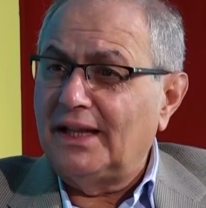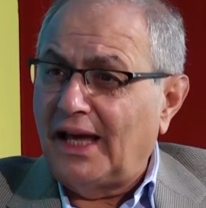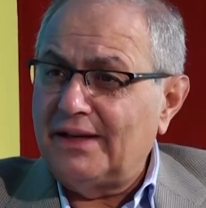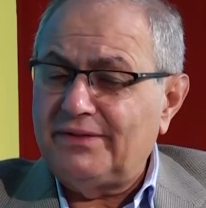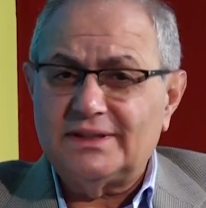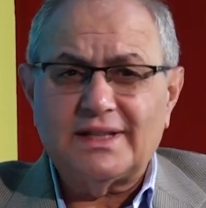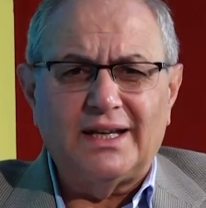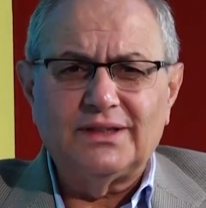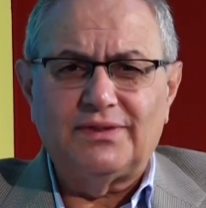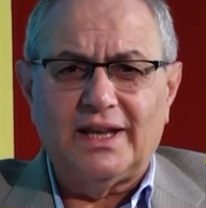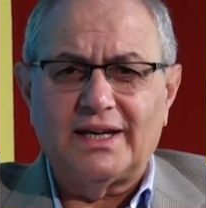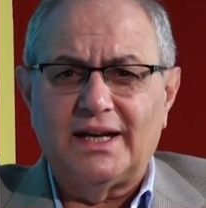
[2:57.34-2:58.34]
life is kind
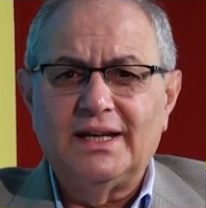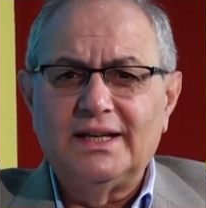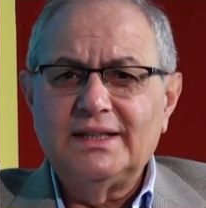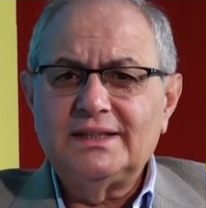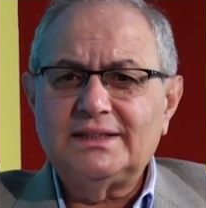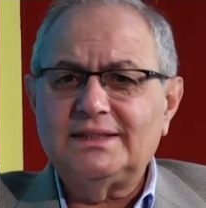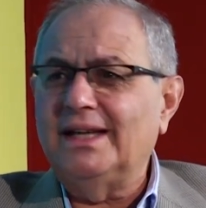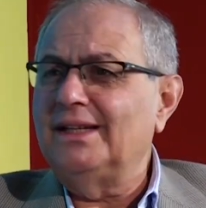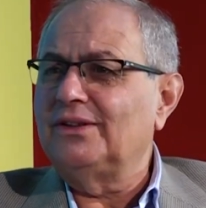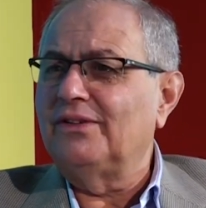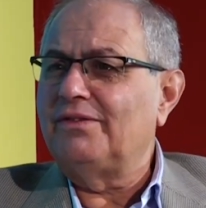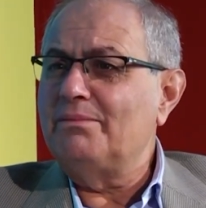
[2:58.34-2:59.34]
of like a
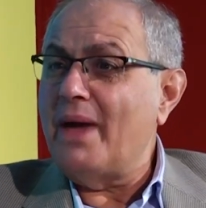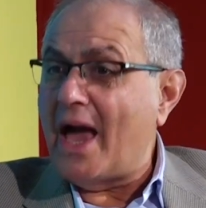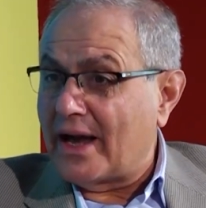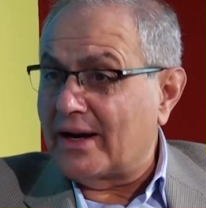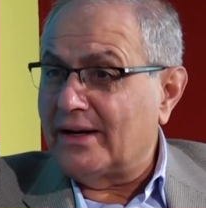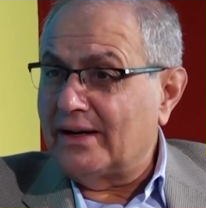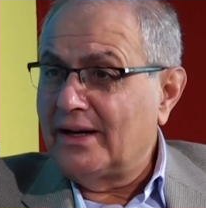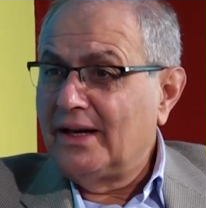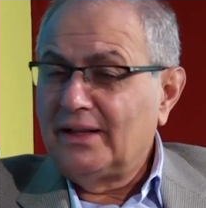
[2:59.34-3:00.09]
state of matter.